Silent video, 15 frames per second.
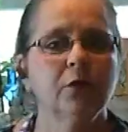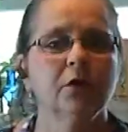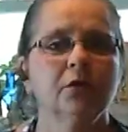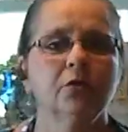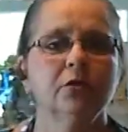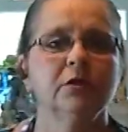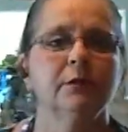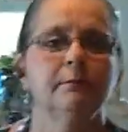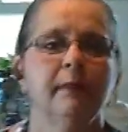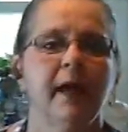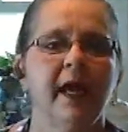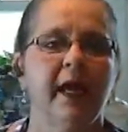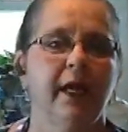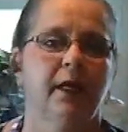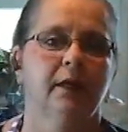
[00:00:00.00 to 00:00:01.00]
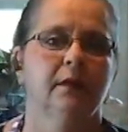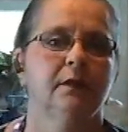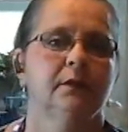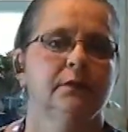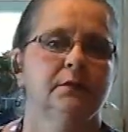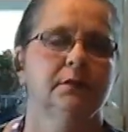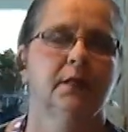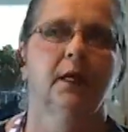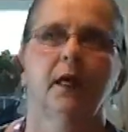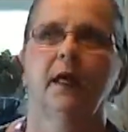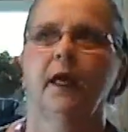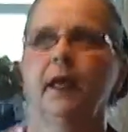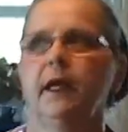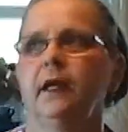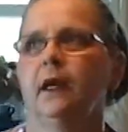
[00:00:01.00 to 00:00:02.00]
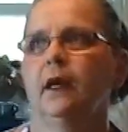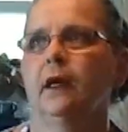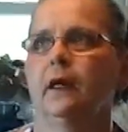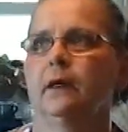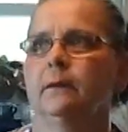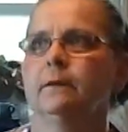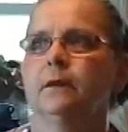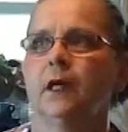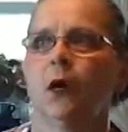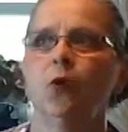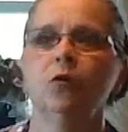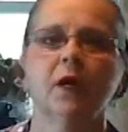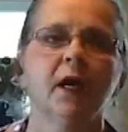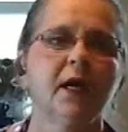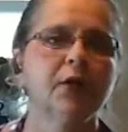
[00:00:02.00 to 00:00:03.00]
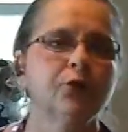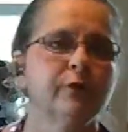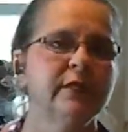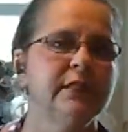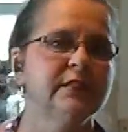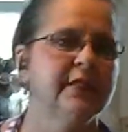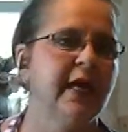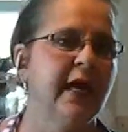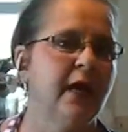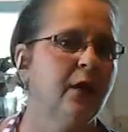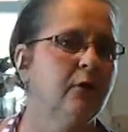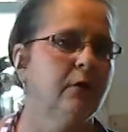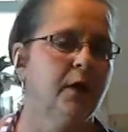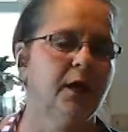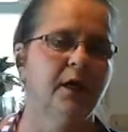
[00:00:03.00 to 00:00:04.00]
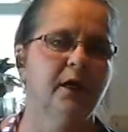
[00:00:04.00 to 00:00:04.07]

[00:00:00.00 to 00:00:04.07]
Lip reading: we're going to make a old country style